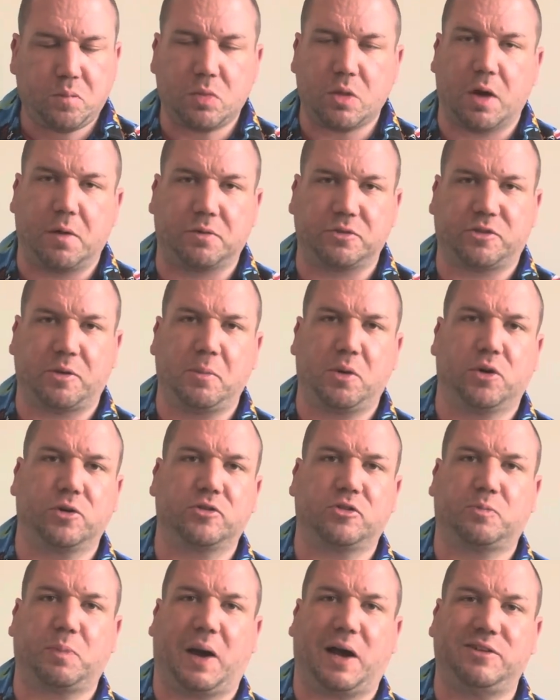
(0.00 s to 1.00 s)
Obviously, Morgan
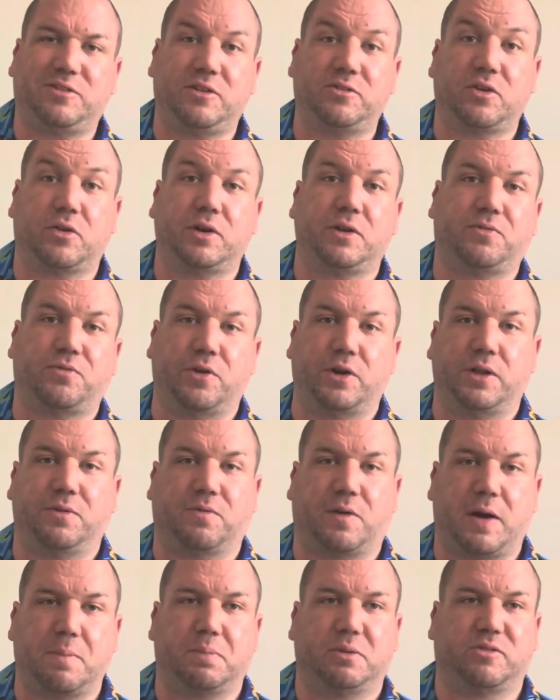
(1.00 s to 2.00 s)
Spice is only
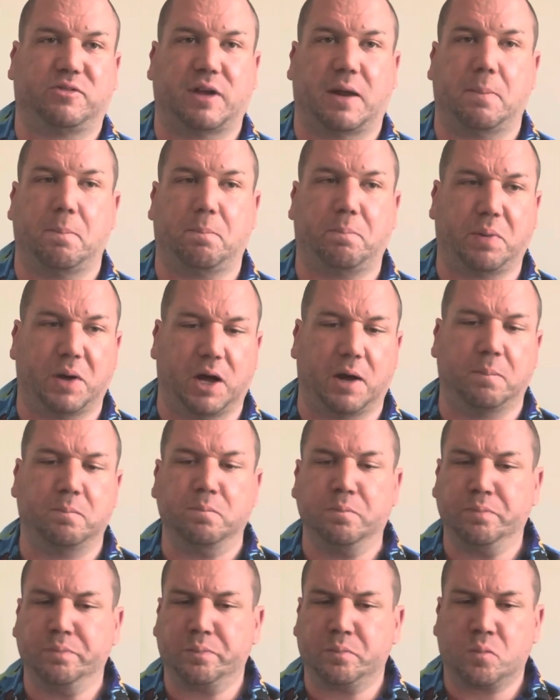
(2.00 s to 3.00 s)
35%, but
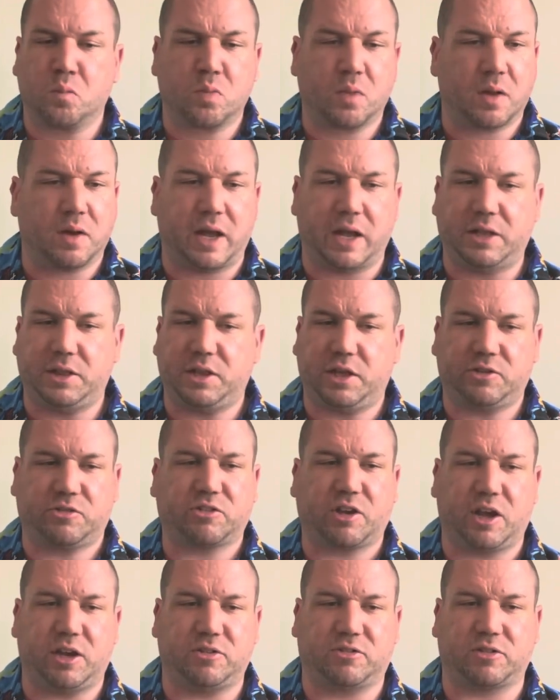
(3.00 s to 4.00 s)
in this
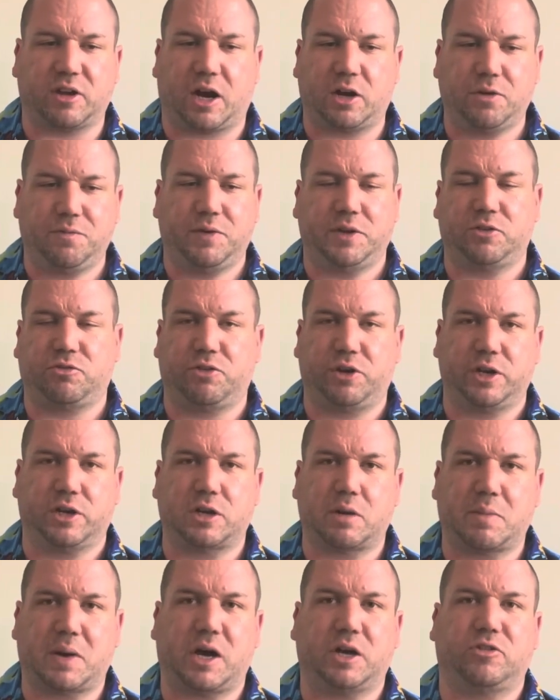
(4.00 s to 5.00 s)
case, I don't think it's really going
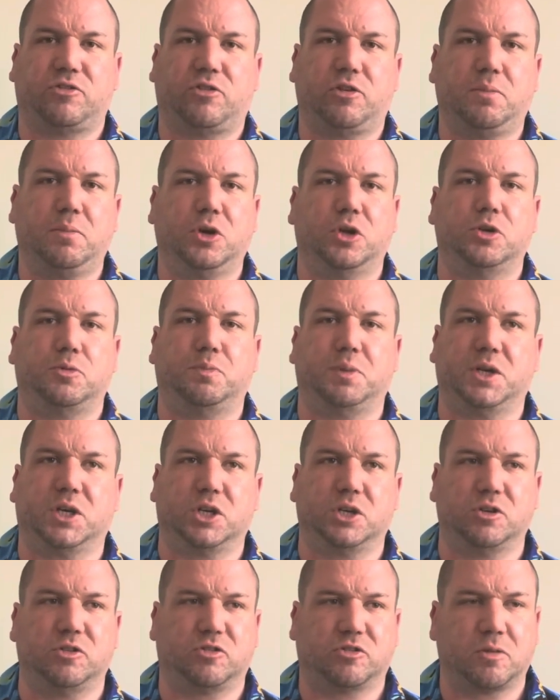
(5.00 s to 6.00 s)
to matter too much
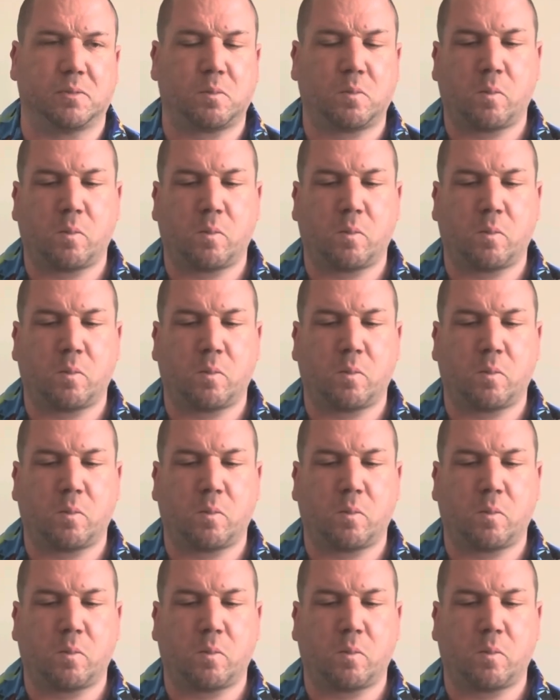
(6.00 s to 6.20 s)
because